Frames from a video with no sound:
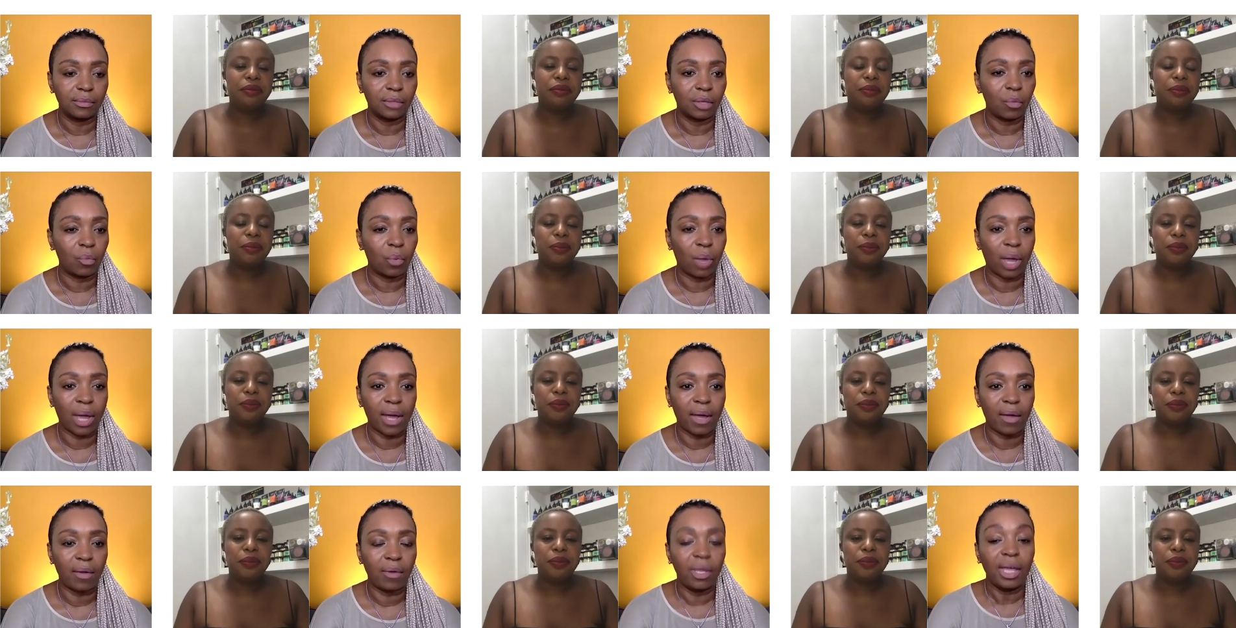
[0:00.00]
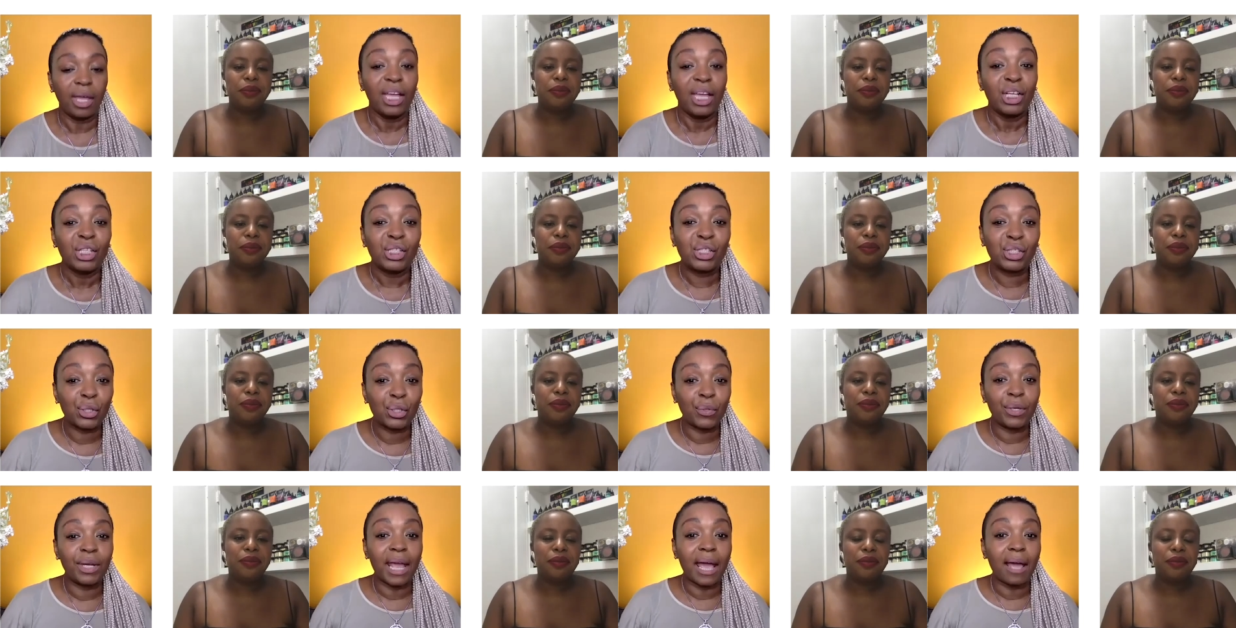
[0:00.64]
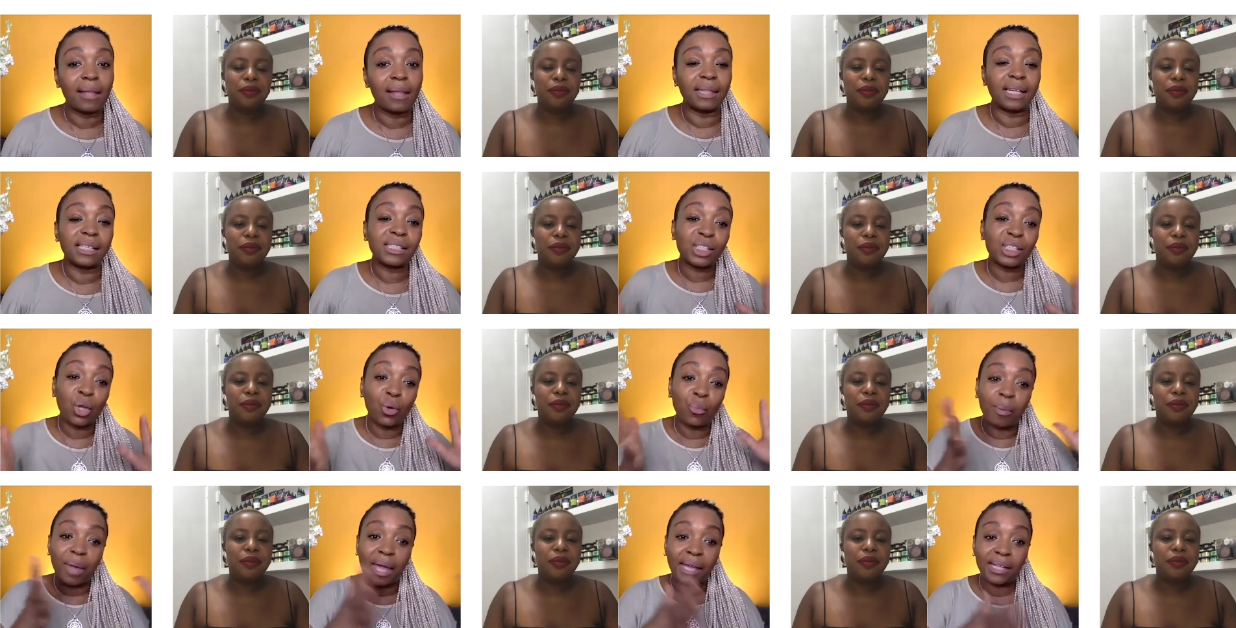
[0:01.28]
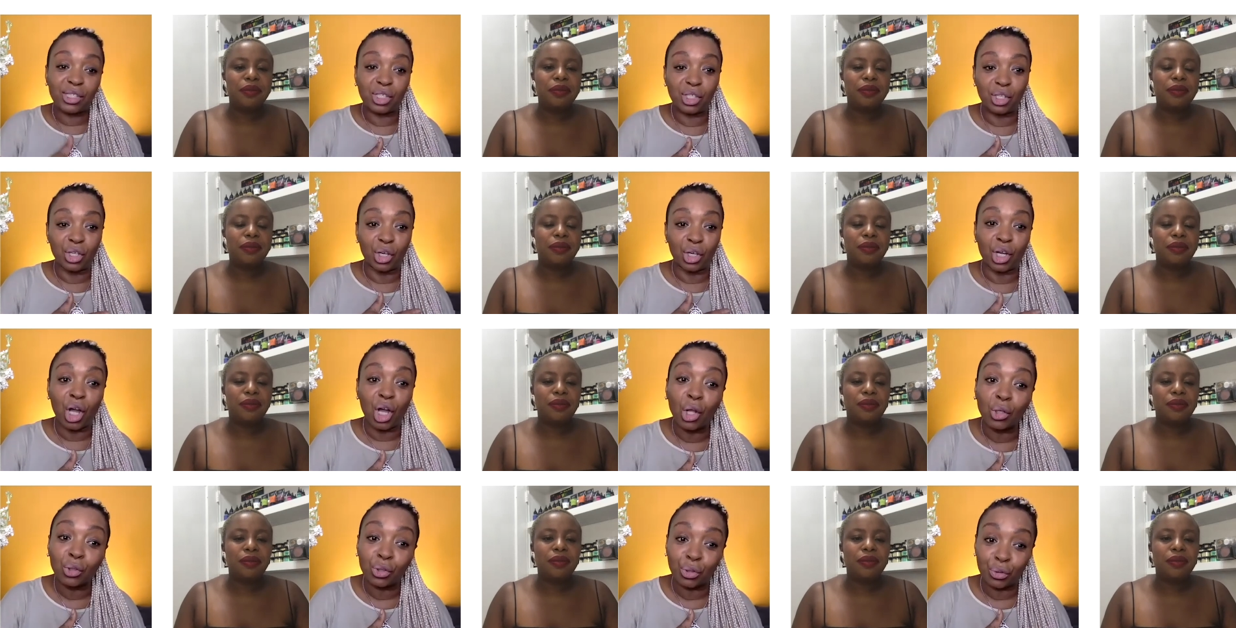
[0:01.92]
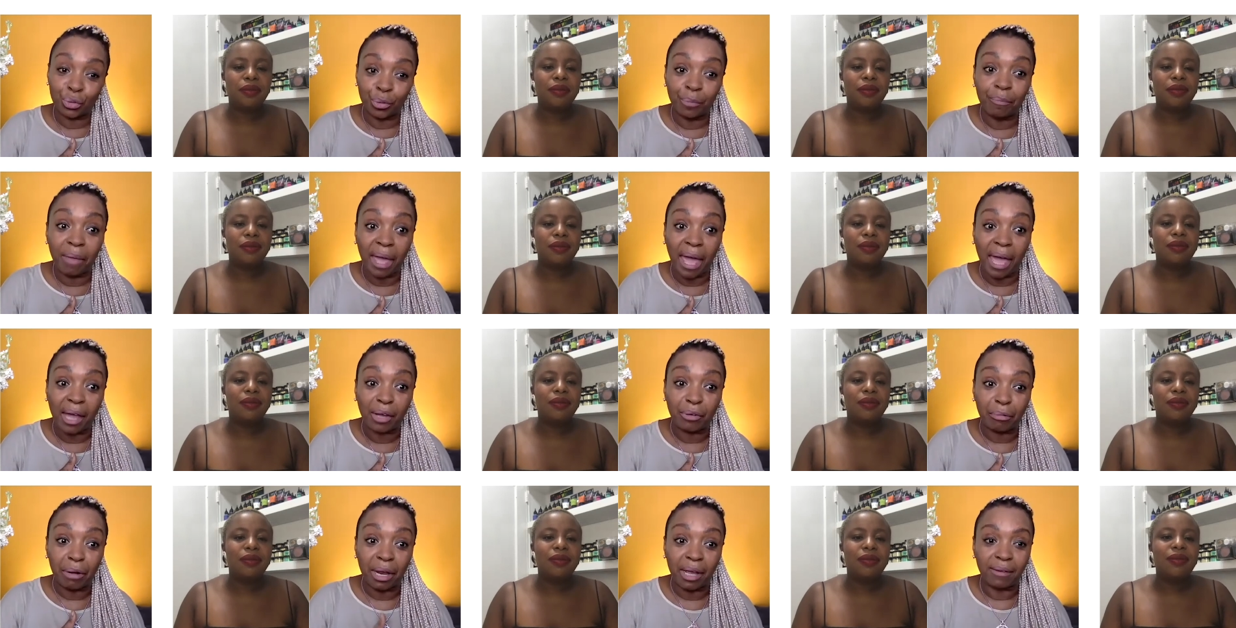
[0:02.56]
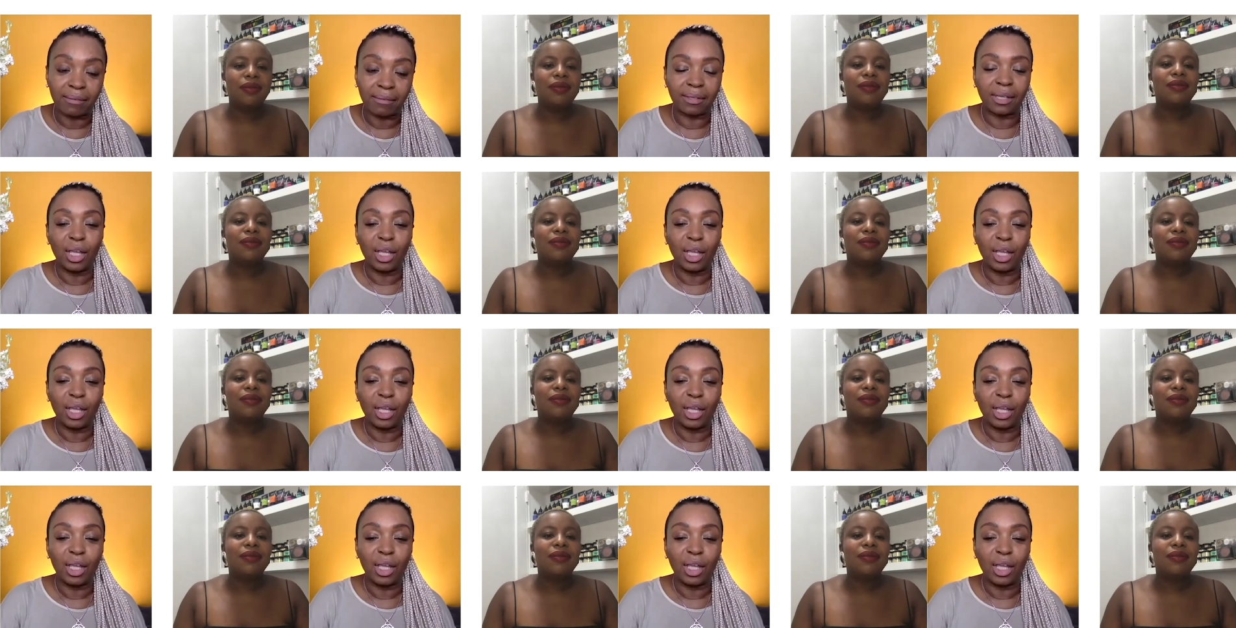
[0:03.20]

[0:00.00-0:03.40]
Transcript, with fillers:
Speaker 1: Wow. So now let's go back to your cultural background.